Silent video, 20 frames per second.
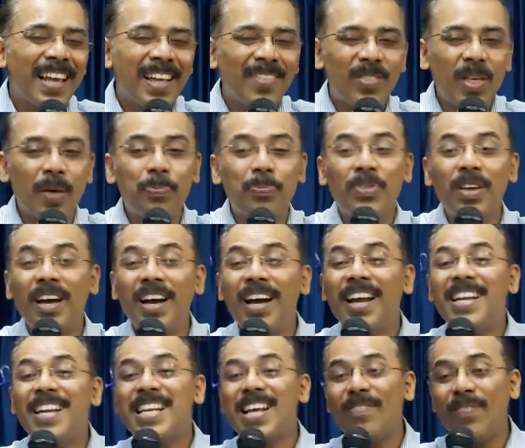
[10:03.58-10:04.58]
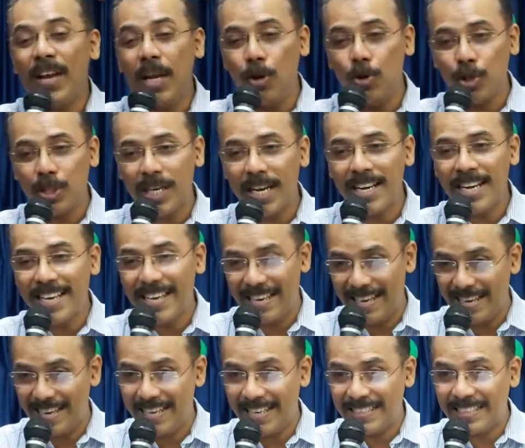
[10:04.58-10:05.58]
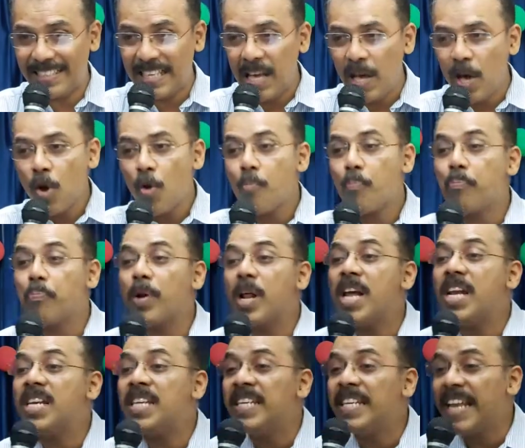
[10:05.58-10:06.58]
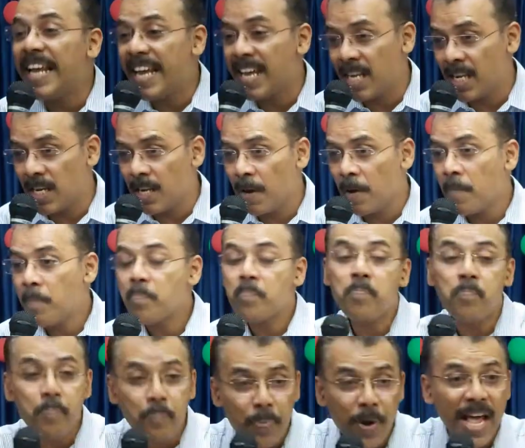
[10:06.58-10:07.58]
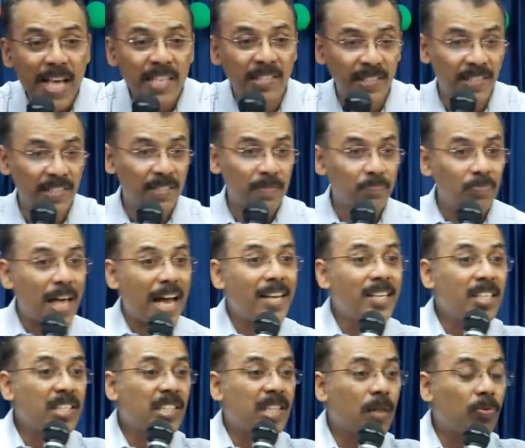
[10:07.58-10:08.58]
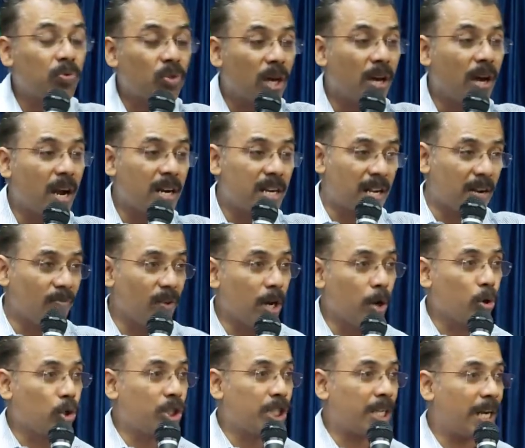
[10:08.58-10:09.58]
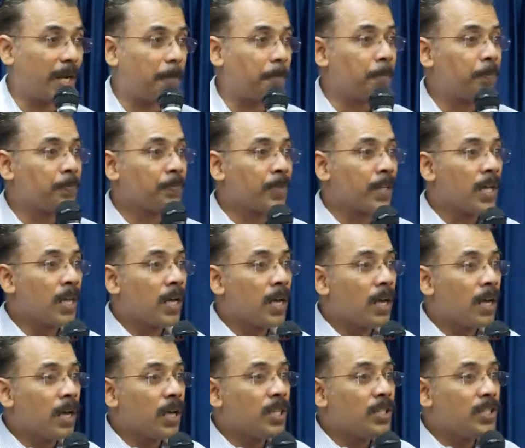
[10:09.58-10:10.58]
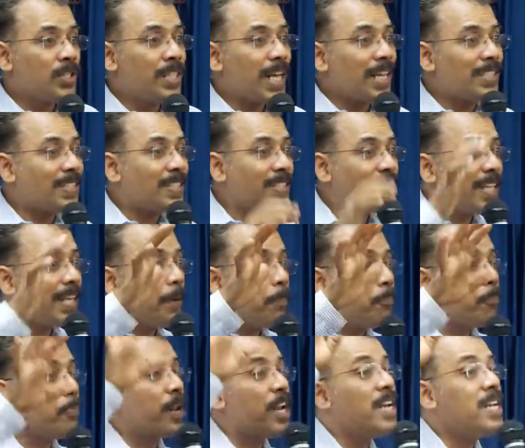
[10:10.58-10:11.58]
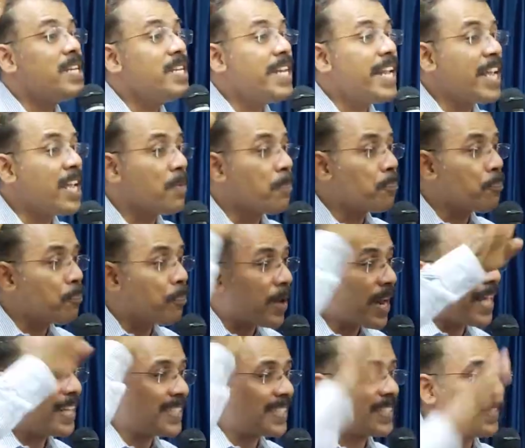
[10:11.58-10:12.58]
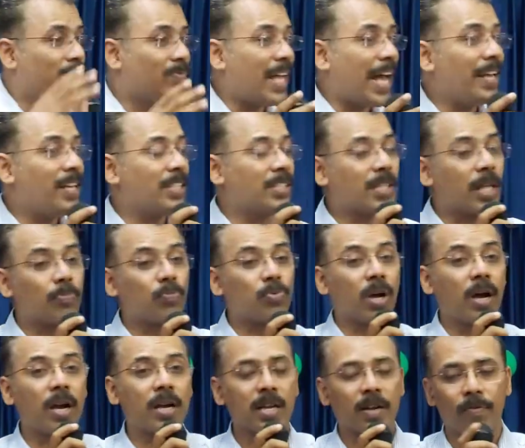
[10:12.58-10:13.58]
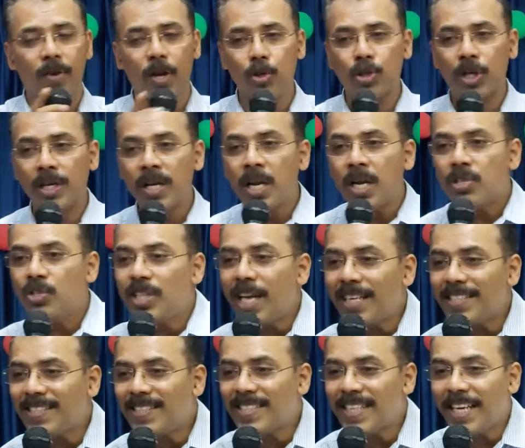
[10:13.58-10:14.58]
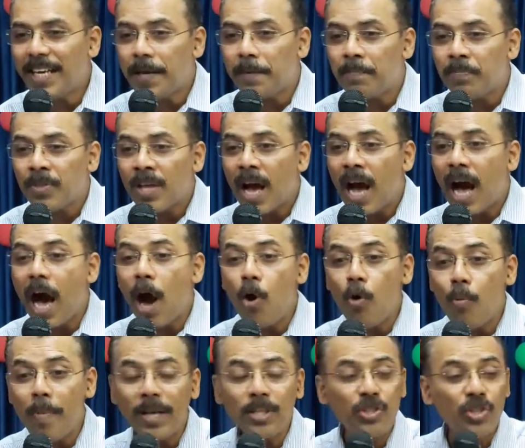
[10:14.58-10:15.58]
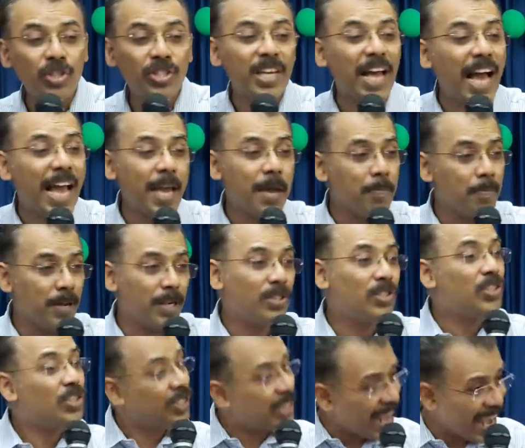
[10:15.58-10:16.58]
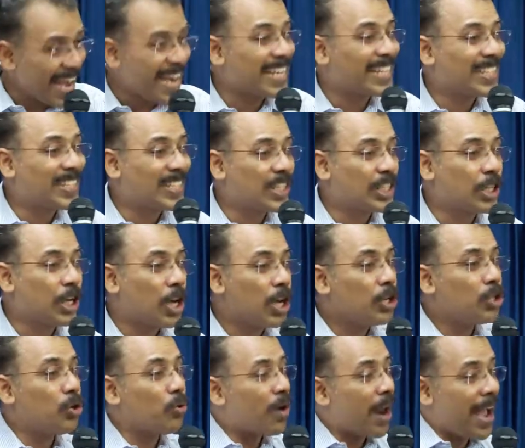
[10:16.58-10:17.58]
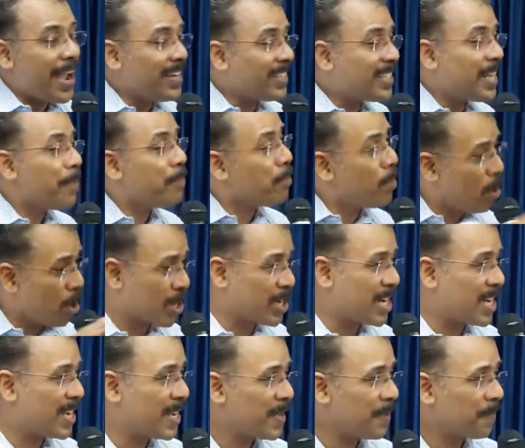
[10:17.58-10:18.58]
The third revolution is printing press. That is the third revolution. Just see, printing press, that is the third revolution. Just see how much time it takes to write a book.